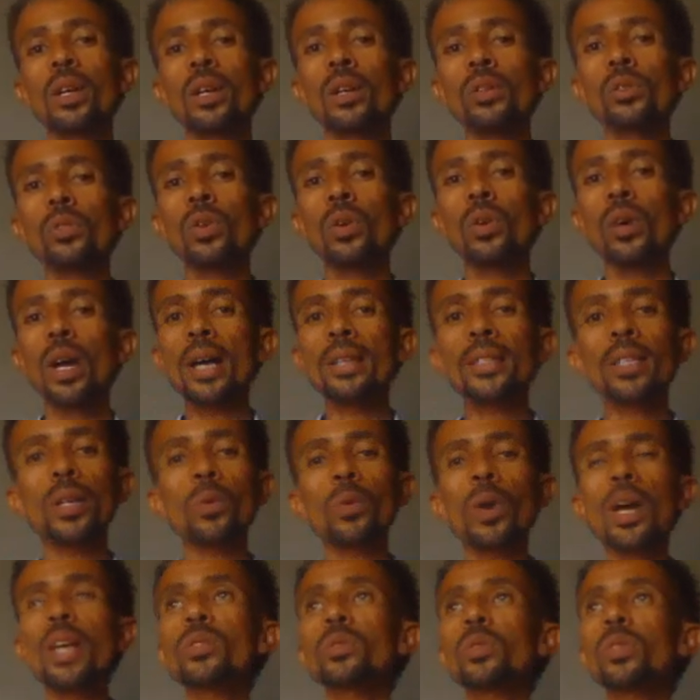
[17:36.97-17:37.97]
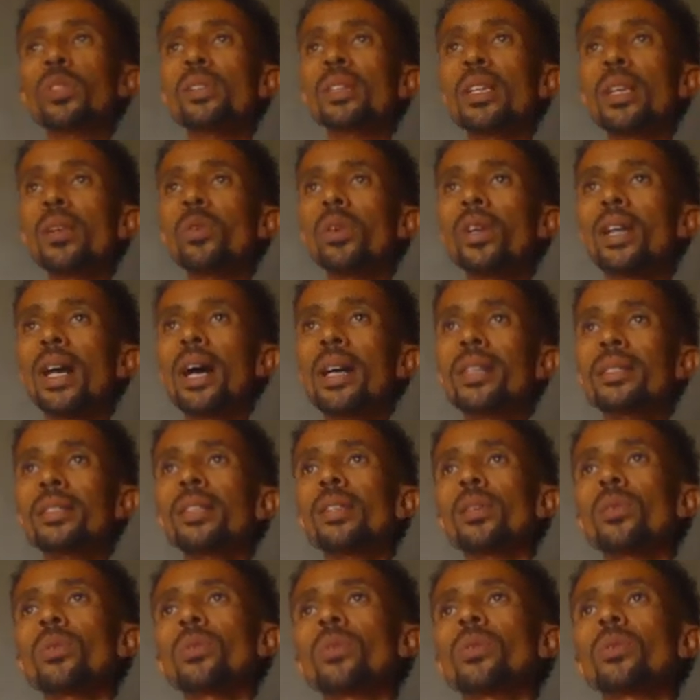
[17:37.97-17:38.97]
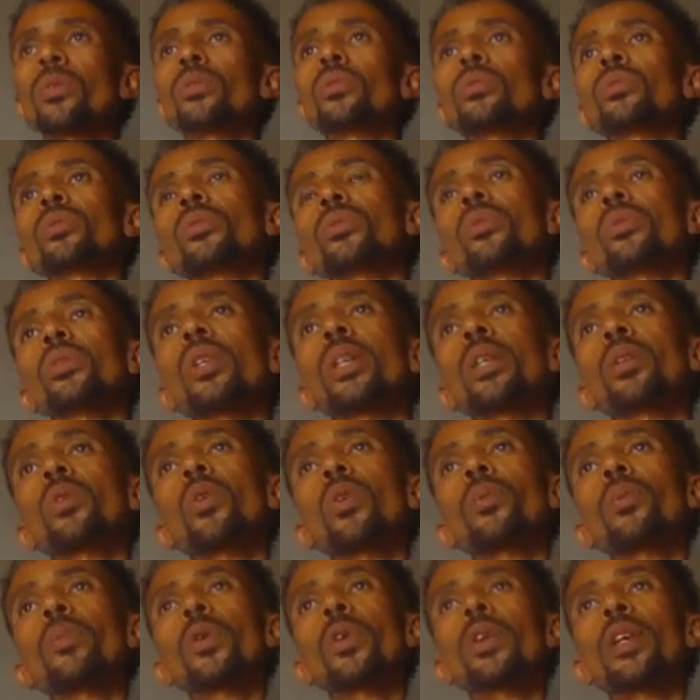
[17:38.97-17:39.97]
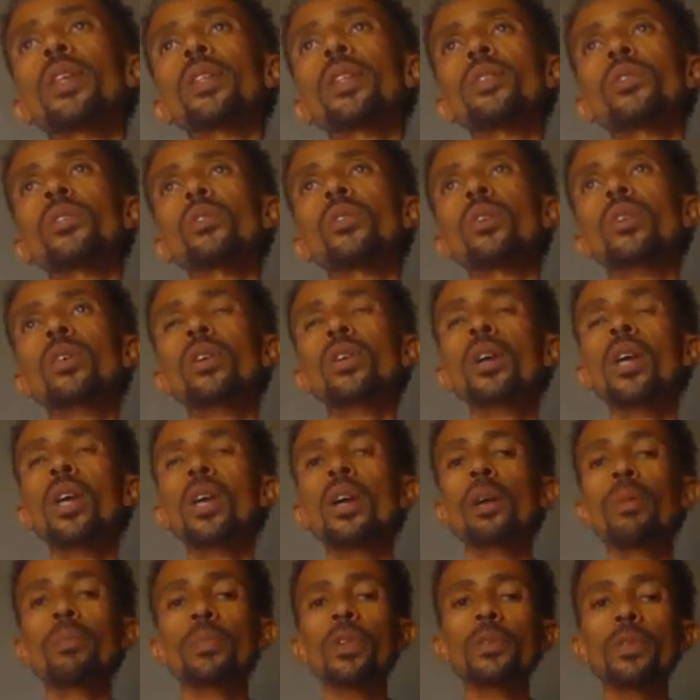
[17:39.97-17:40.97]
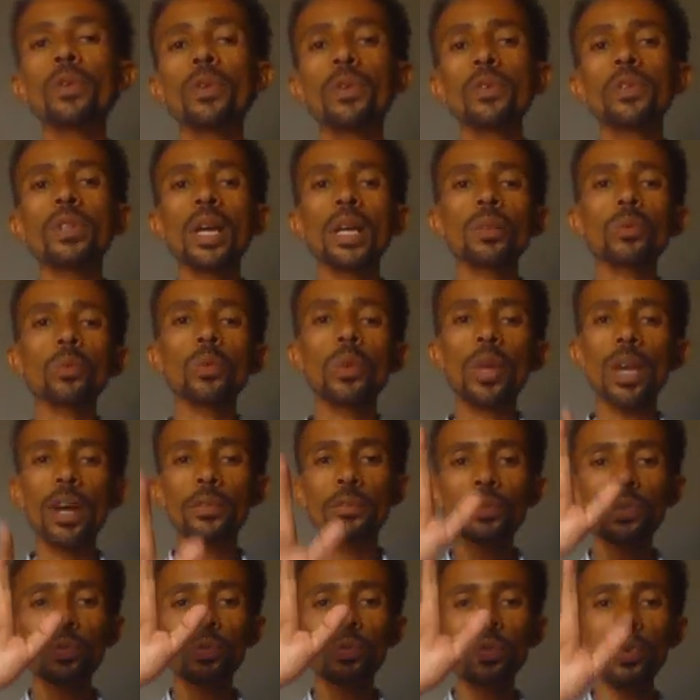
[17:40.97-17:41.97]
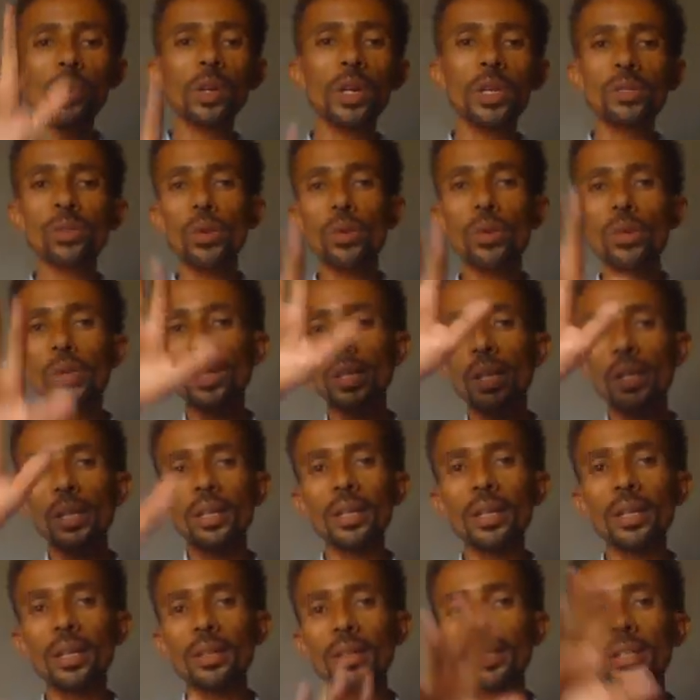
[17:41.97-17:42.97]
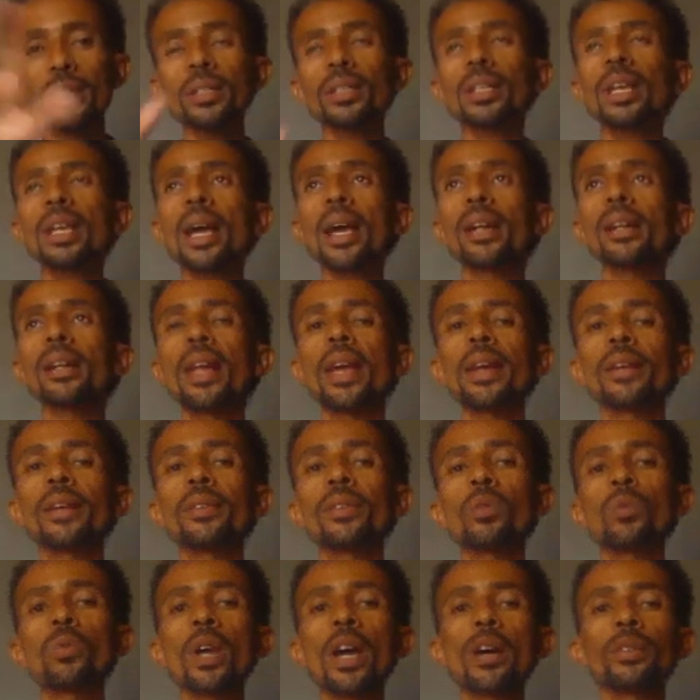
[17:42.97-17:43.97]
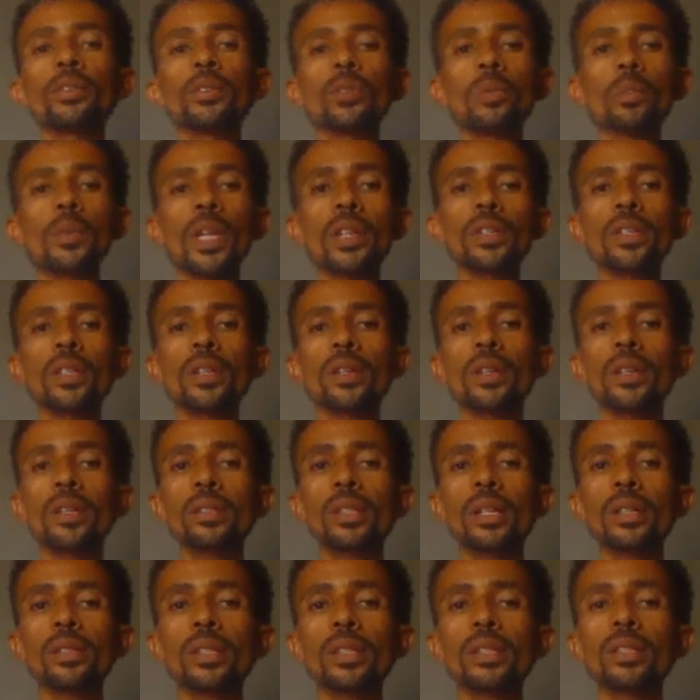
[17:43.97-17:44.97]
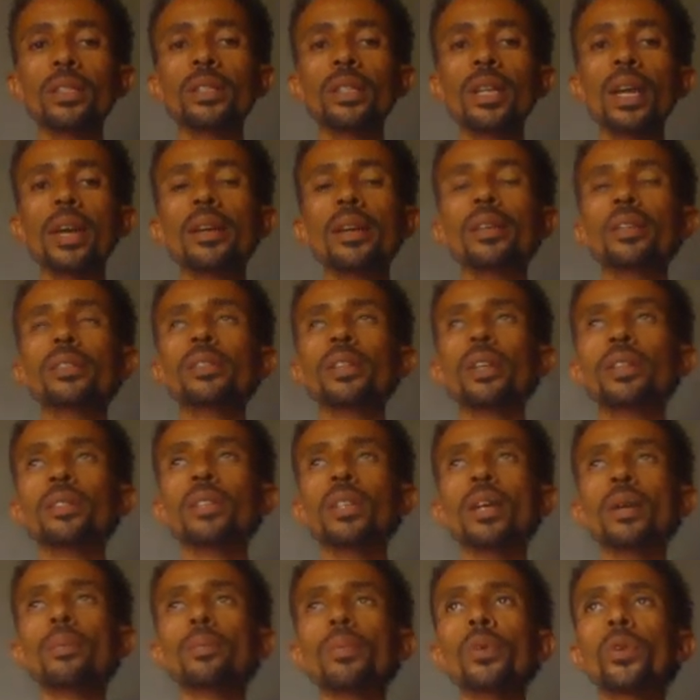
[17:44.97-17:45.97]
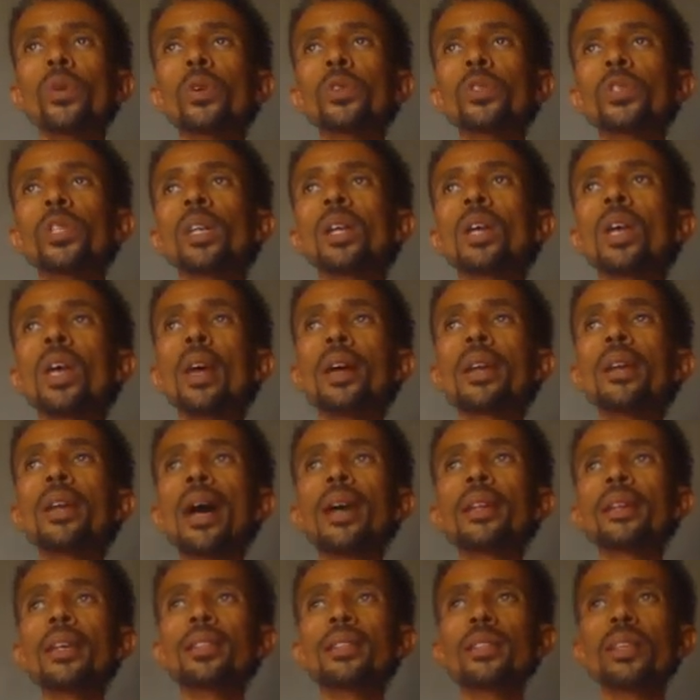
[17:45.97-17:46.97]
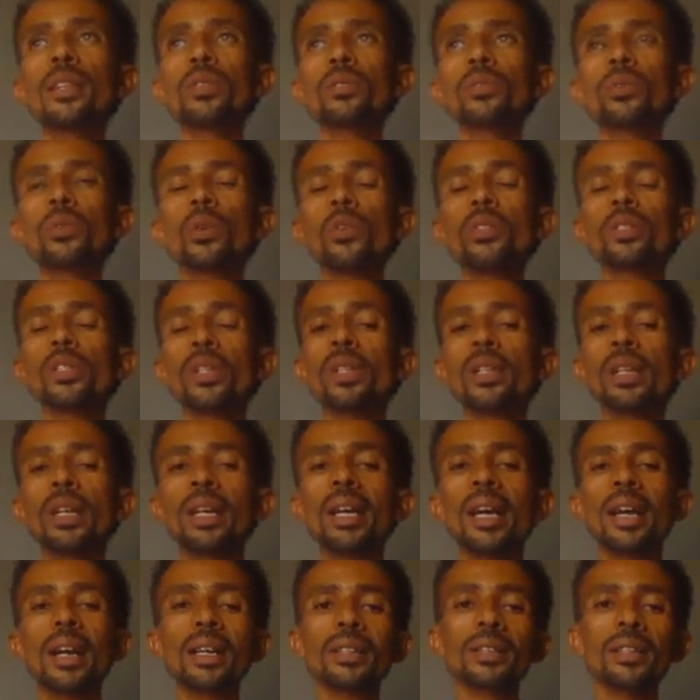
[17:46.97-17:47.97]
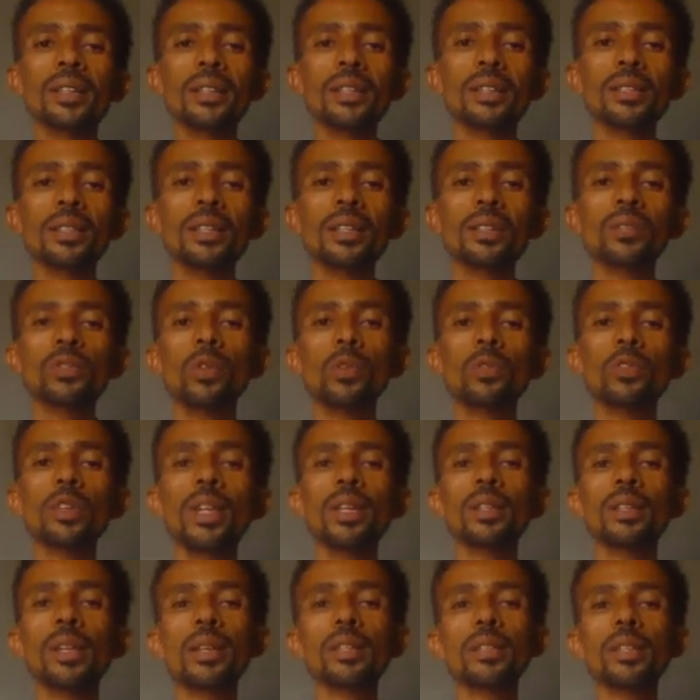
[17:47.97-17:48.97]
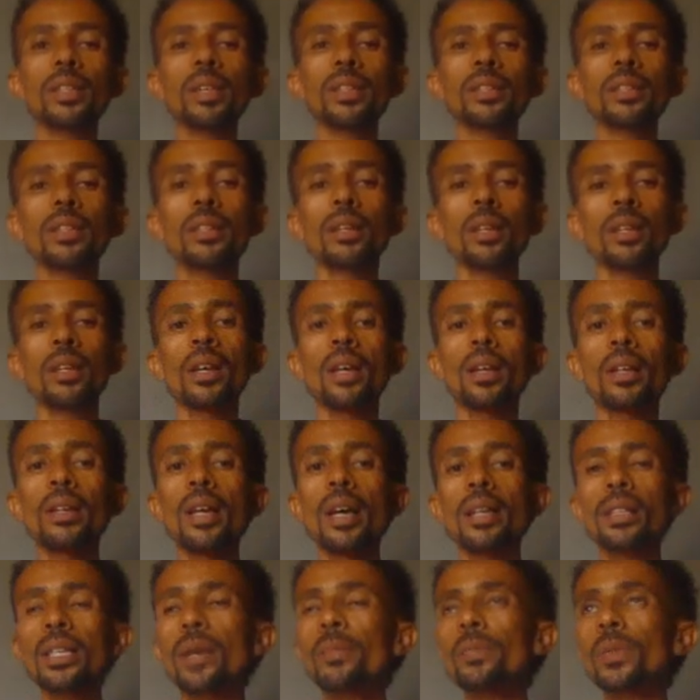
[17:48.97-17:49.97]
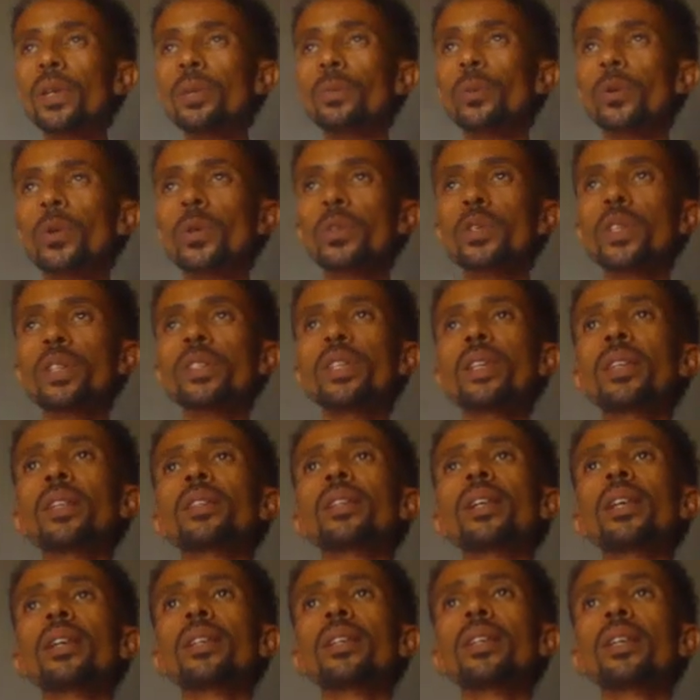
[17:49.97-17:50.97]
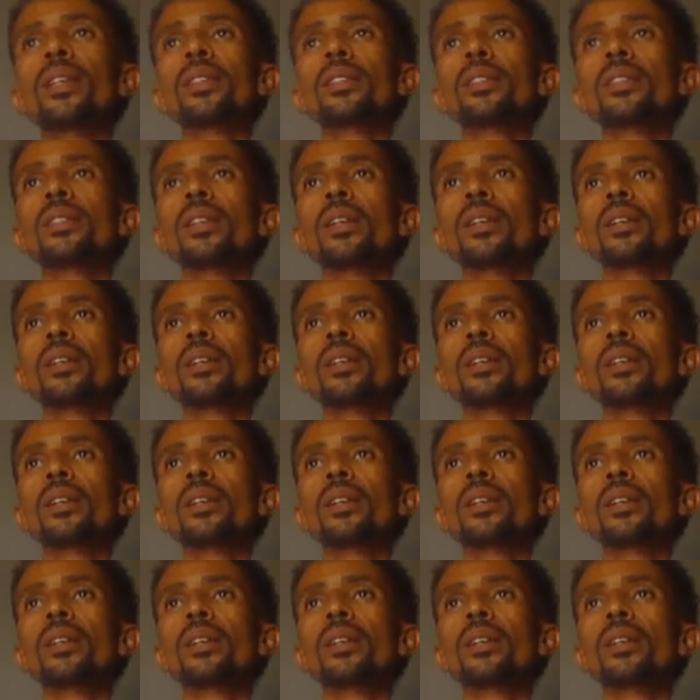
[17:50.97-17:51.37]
So otherwise they will ask you to incorporate it. So before that we have to focus on this guideline. We have to mention research design, research approach, dataset source and the characteristics of dataset, data pre-processing techniques